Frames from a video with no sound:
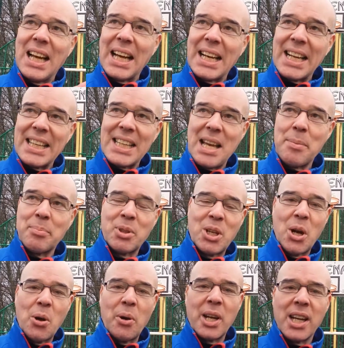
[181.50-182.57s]
And I kept
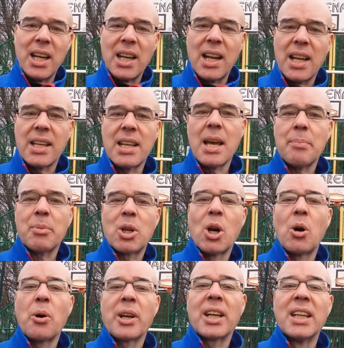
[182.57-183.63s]
going, and I kept
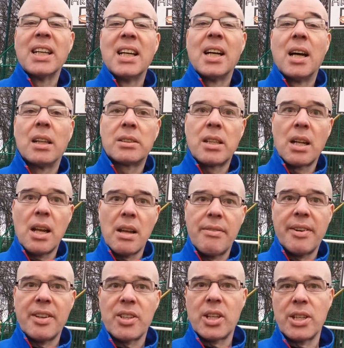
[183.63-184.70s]
going, until I
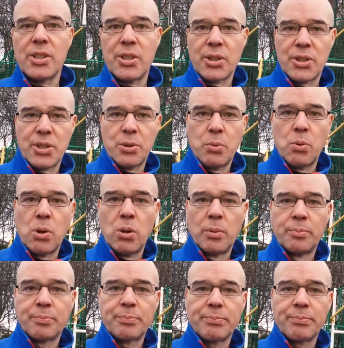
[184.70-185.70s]
eventually touched the wall.